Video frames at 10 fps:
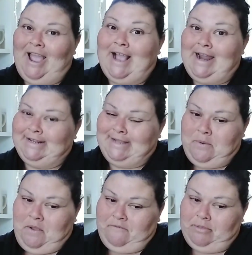I gotta stay
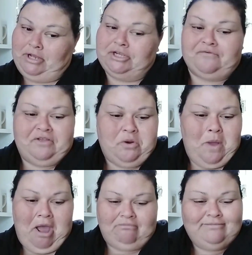away from that just a little
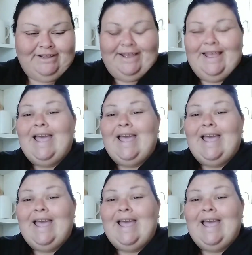while.